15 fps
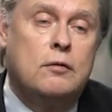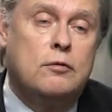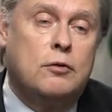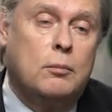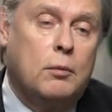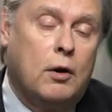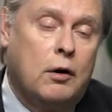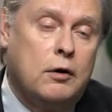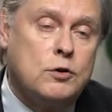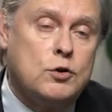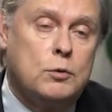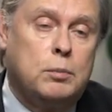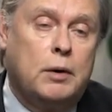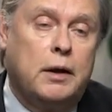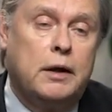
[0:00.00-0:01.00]
from
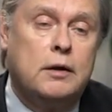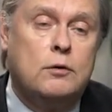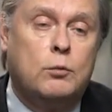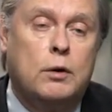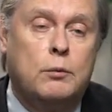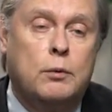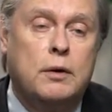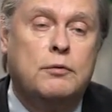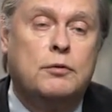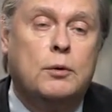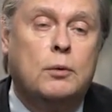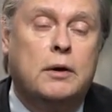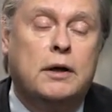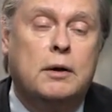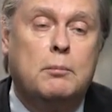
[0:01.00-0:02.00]
larger planes when
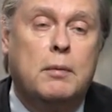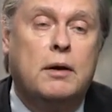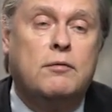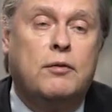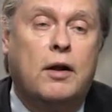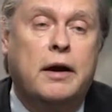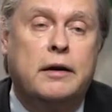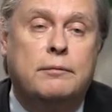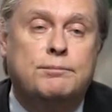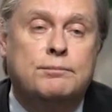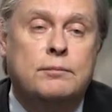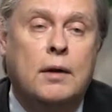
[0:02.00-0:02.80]
refueling in mid-flight.